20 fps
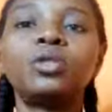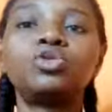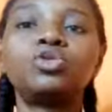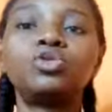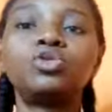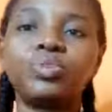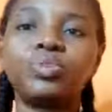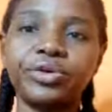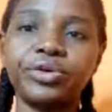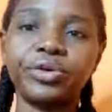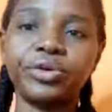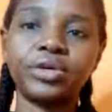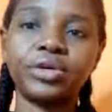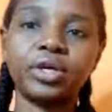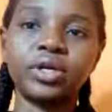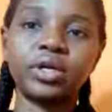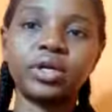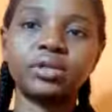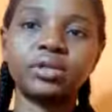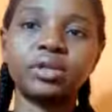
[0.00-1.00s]
do a
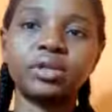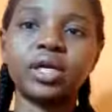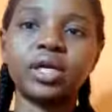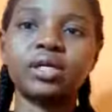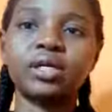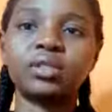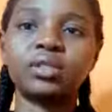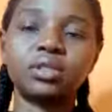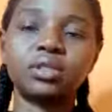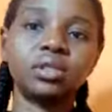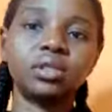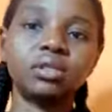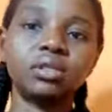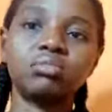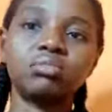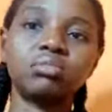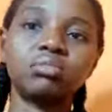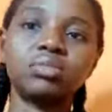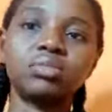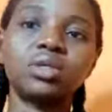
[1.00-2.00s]
pre-order. Like, say
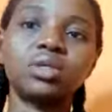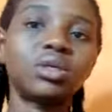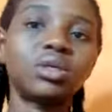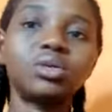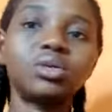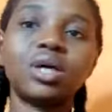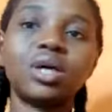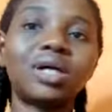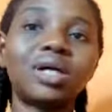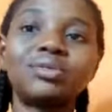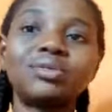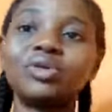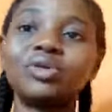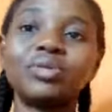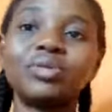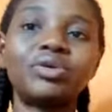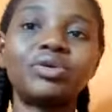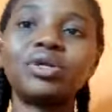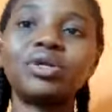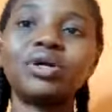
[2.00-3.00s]
you can do a
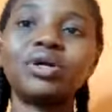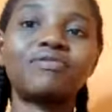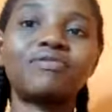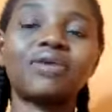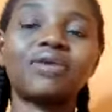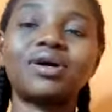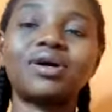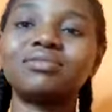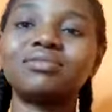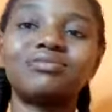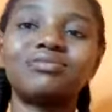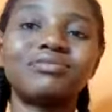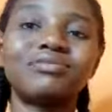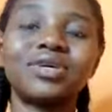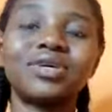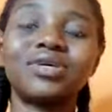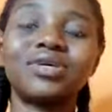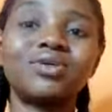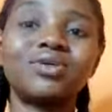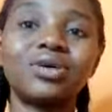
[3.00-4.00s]
pre-order for
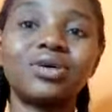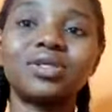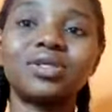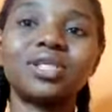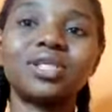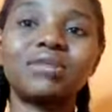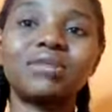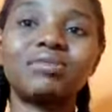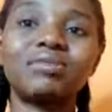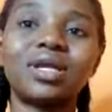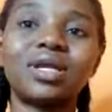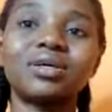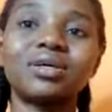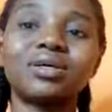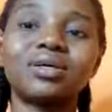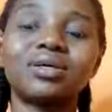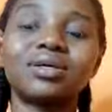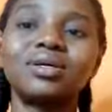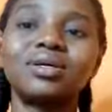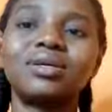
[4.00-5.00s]
a long time. Like
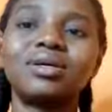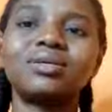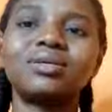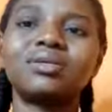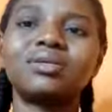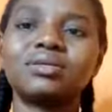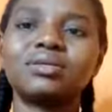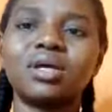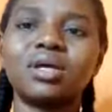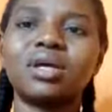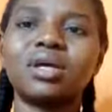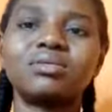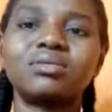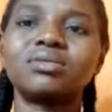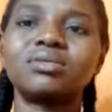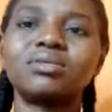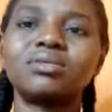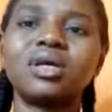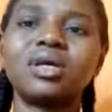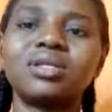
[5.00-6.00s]

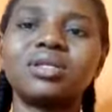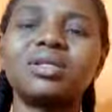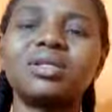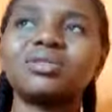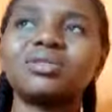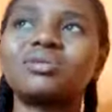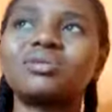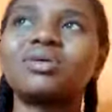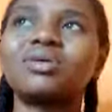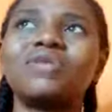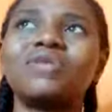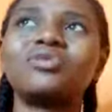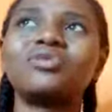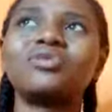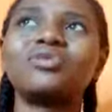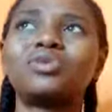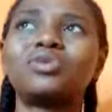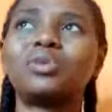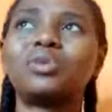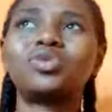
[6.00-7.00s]
I think you can even
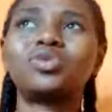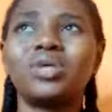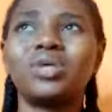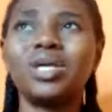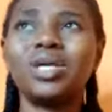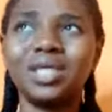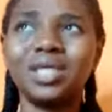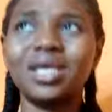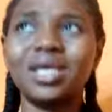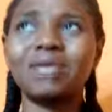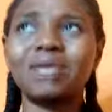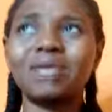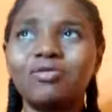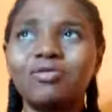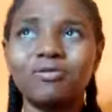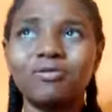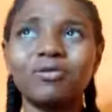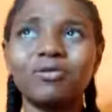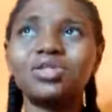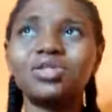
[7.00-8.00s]
do up to a year
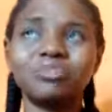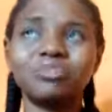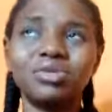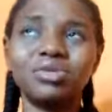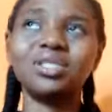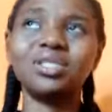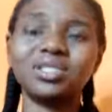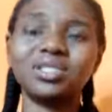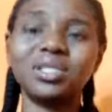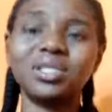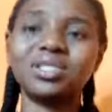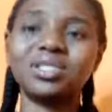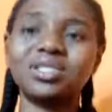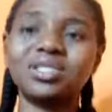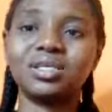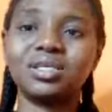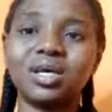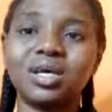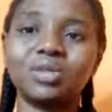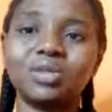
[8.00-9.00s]
before the release date.
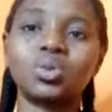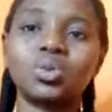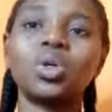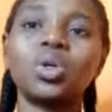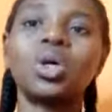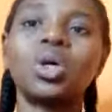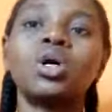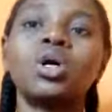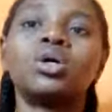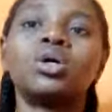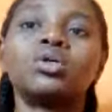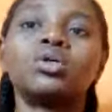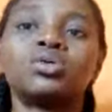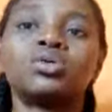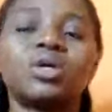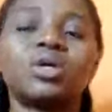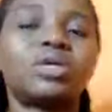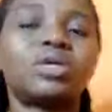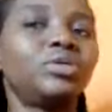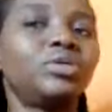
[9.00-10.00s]
Yeah, so you
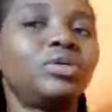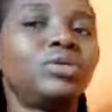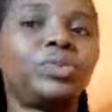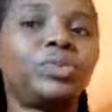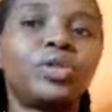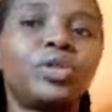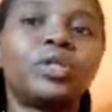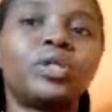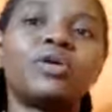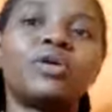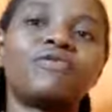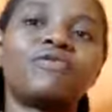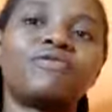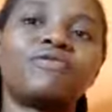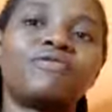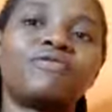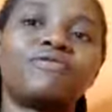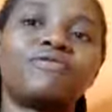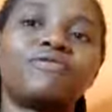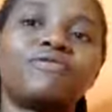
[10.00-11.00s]
can do a pre-order of,
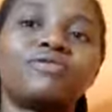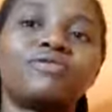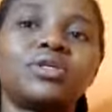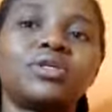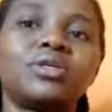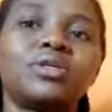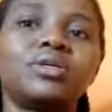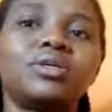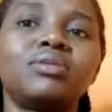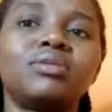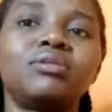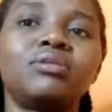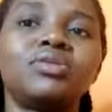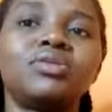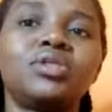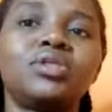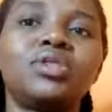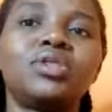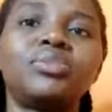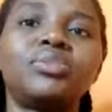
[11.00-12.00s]
say,
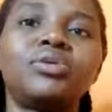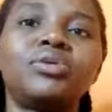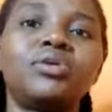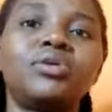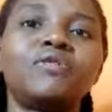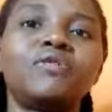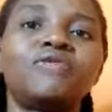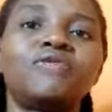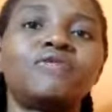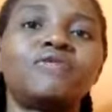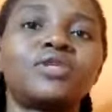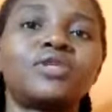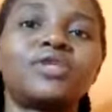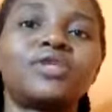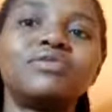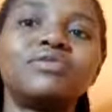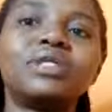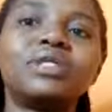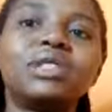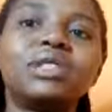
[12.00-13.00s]
within a period of
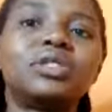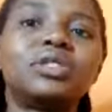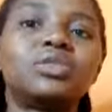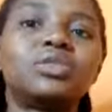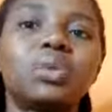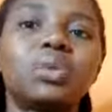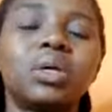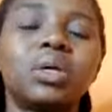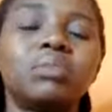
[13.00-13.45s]
7 days, 2